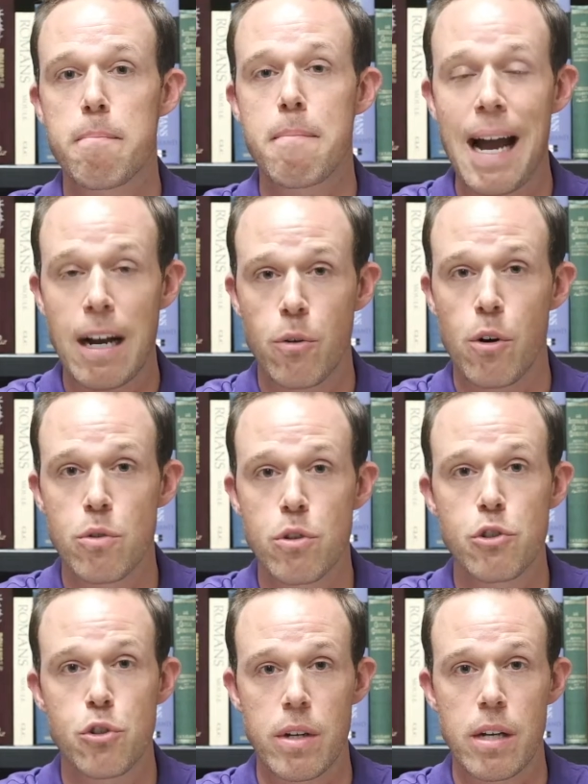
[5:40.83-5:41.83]

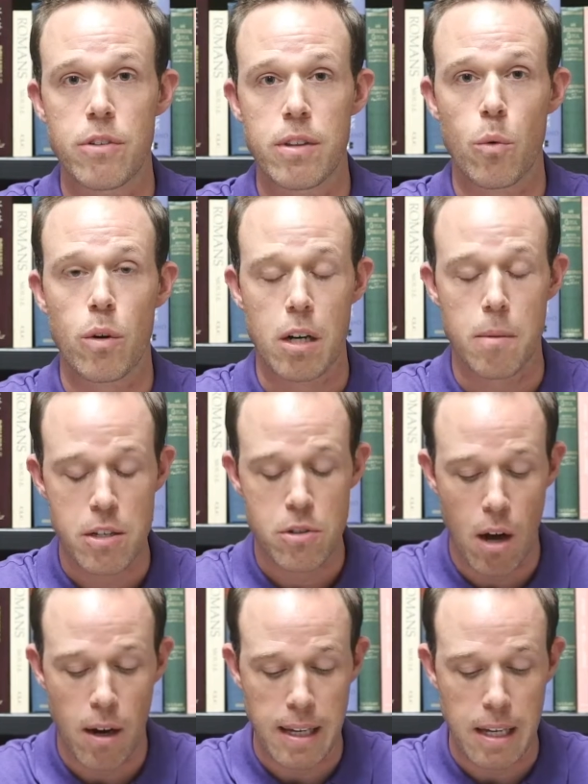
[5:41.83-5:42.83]
macronutrients that we're going to be
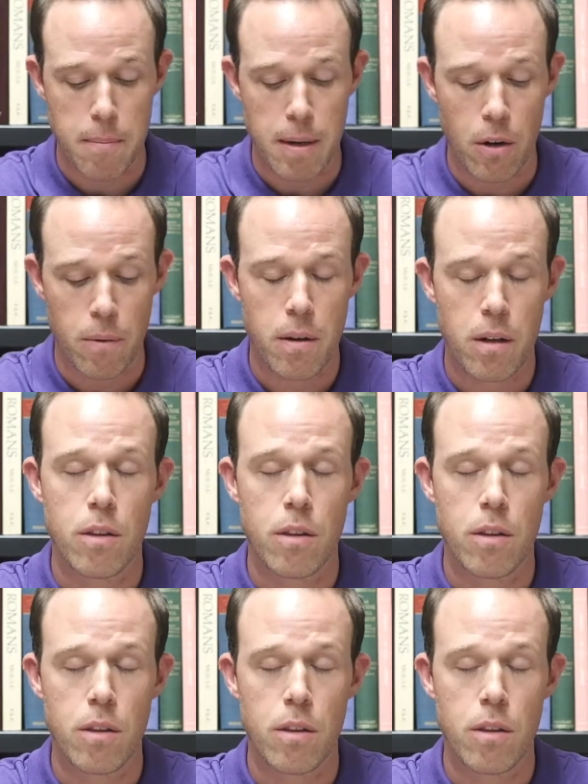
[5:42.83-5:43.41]
talking about,